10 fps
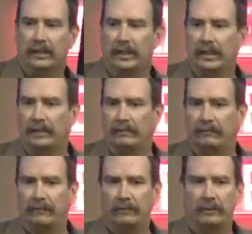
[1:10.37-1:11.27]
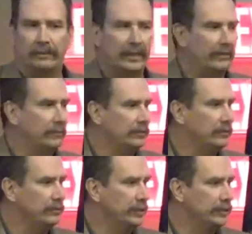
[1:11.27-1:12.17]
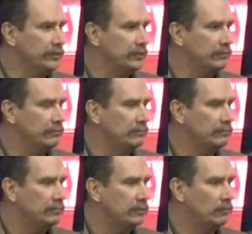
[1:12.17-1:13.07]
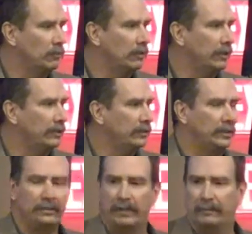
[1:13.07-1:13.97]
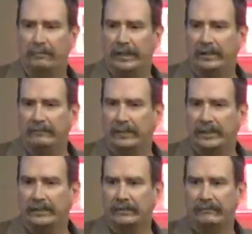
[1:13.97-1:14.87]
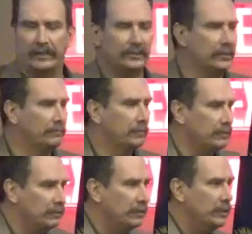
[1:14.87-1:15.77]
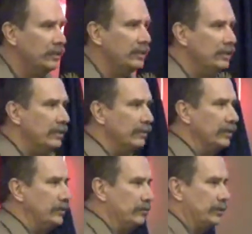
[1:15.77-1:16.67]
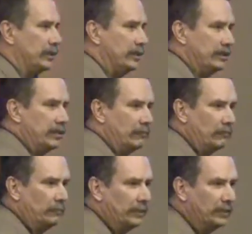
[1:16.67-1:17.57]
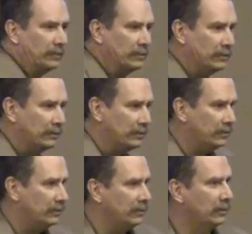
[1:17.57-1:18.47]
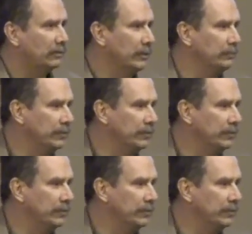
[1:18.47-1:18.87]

and do it about every two years. So we're already thinking about planning for next year. If that's something that you see that would be a, a great